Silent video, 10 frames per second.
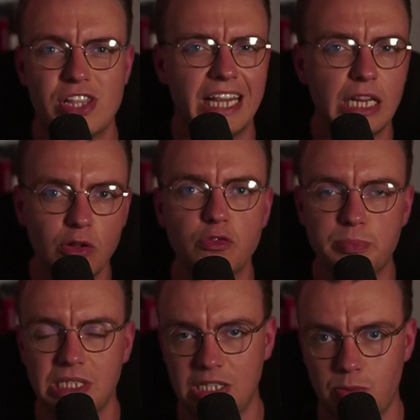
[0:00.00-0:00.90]
They love
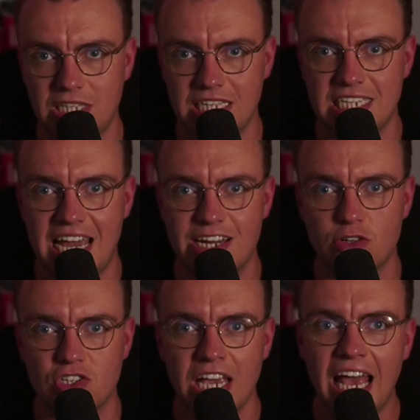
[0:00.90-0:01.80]
building with
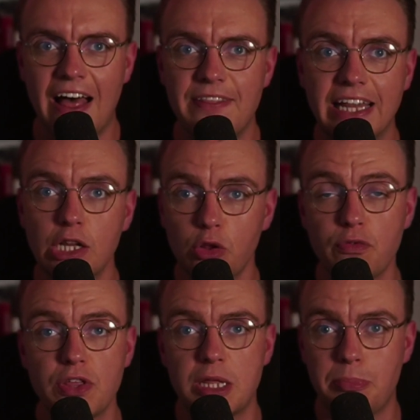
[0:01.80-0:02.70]
containers and they
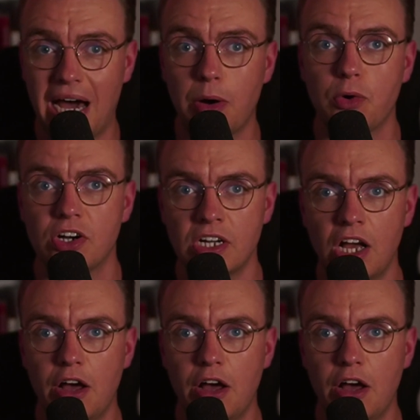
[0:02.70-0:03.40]
love the power